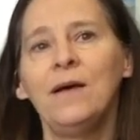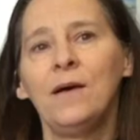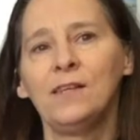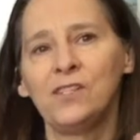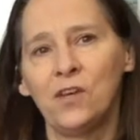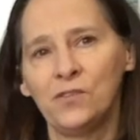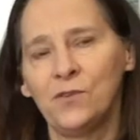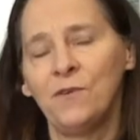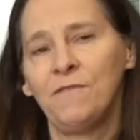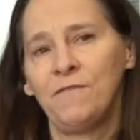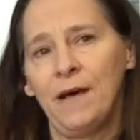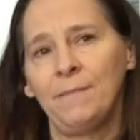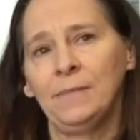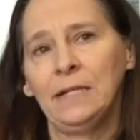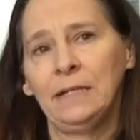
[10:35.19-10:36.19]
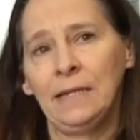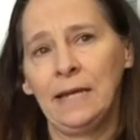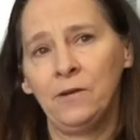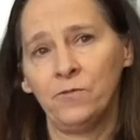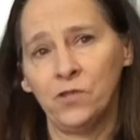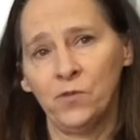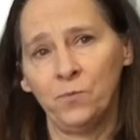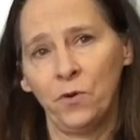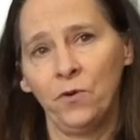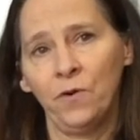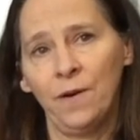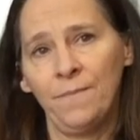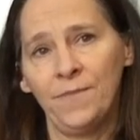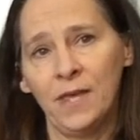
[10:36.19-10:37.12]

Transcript: It's also a family language program.